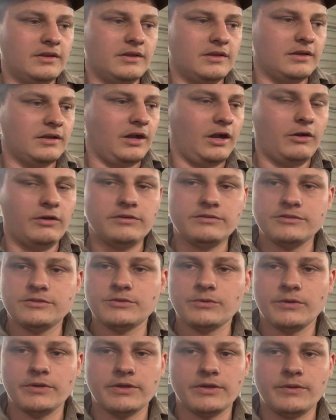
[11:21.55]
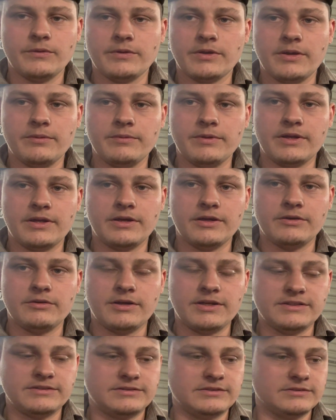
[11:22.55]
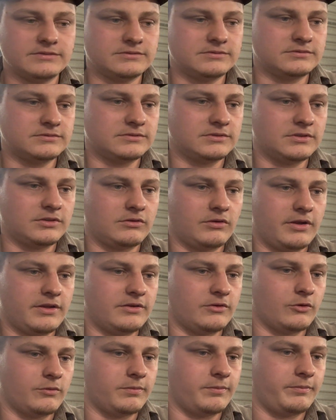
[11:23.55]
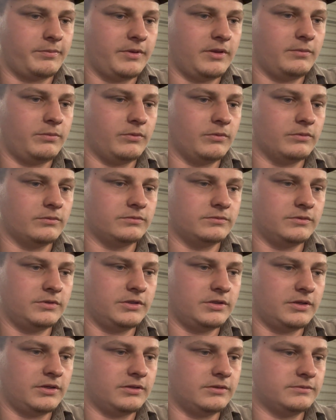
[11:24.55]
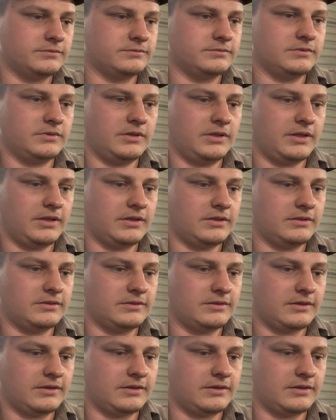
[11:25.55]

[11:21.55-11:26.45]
I always enjoy going up there and racing. Great group of people, you know, and